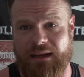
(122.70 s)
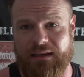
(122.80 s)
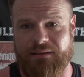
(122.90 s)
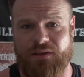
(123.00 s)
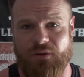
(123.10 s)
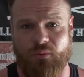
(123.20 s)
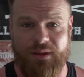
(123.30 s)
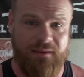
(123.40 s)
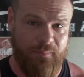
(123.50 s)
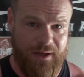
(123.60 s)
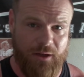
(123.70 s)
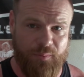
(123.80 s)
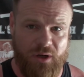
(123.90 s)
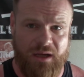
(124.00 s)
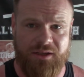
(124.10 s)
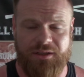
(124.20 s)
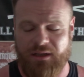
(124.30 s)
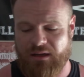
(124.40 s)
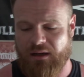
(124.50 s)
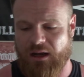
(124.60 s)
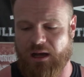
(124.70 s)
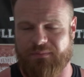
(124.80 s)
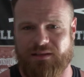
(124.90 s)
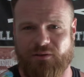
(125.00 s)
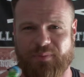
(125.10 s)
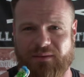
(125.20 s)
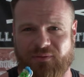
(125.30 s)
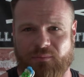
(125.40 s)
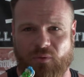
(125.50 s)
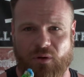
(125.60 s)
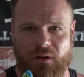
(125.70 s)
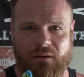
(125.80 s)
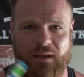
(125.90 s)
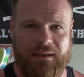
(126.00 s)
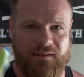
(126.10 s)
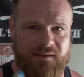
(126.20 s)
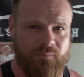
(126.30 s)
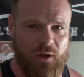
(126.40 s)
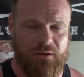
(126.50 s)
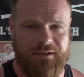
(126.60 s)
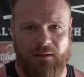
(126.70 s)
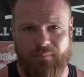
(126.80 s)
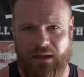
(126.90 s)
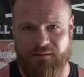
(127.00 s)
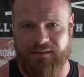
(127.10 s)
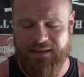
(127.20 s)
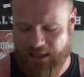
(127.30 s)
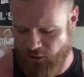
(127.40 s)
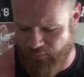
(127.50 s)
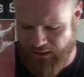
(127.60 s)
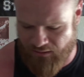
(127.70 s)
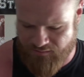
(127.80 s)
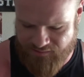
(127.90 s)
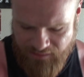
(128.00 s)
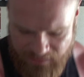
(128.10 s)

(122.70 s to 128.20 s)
into with the bigger brush. This would be for more like the smaller dumbbells and kettlebells.